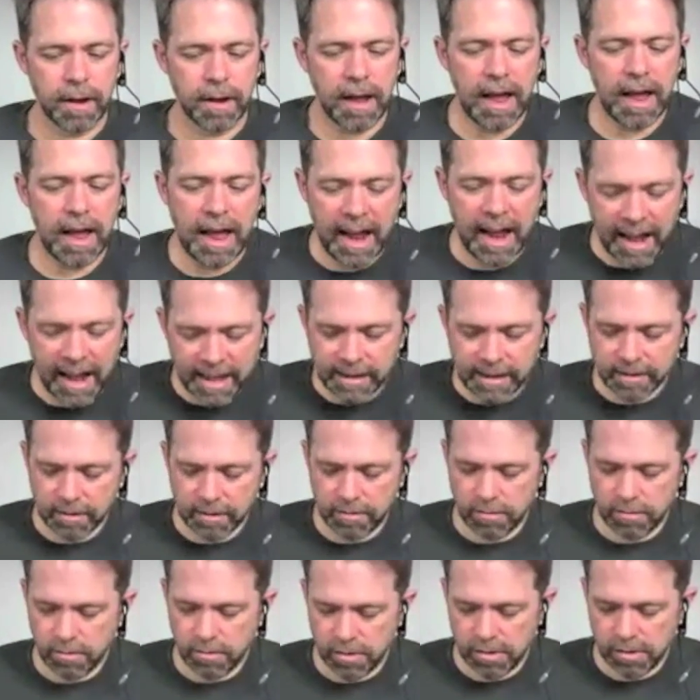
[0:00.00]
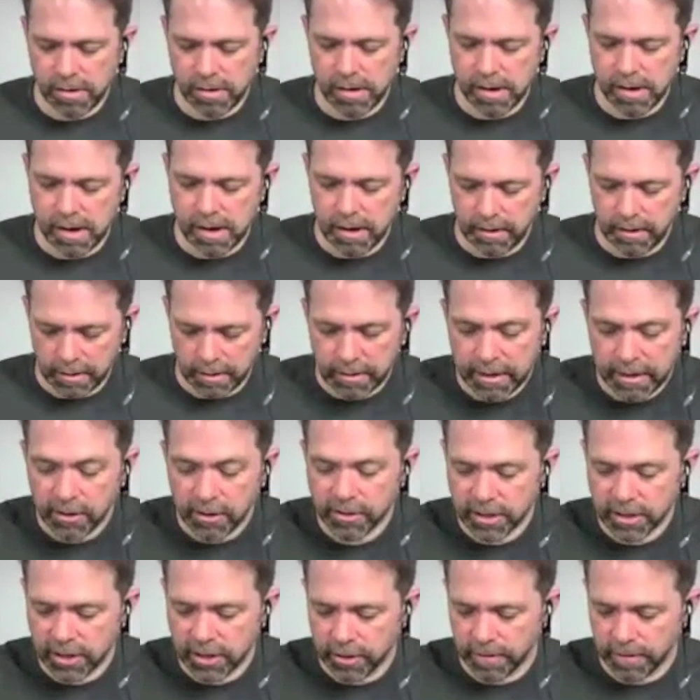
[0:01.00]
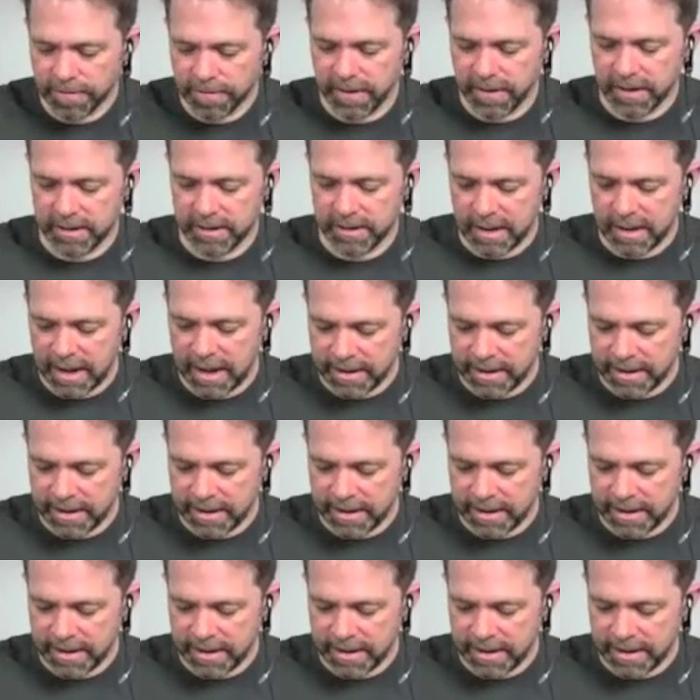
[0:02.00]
I had during the year of fitness,